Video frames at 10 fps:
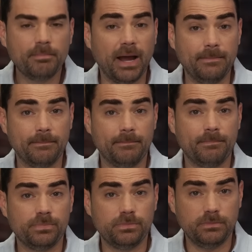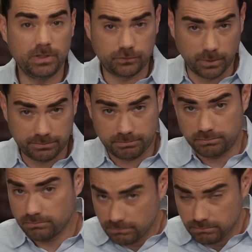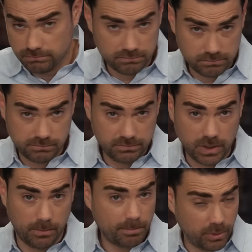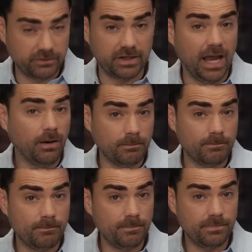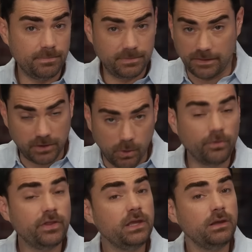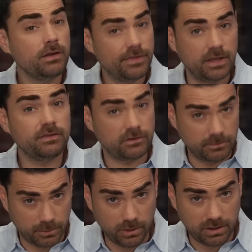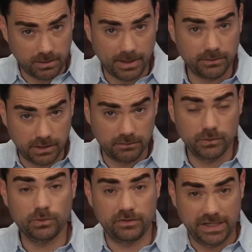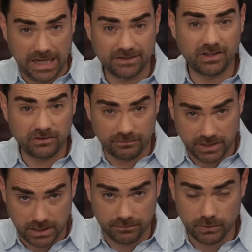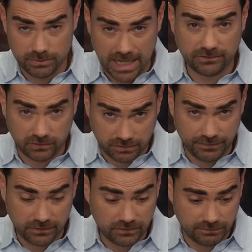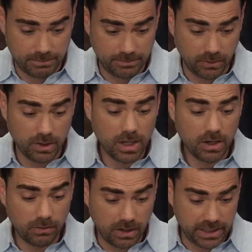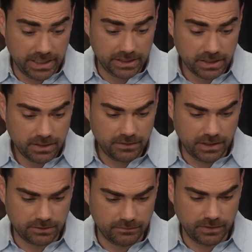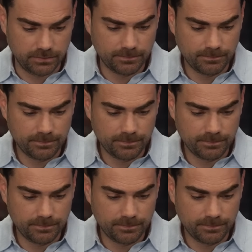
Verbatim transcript: But it's worth you know pointing out that the only thing that's important about an interview is the content of the interview, not just the faces of the people who are in the interview.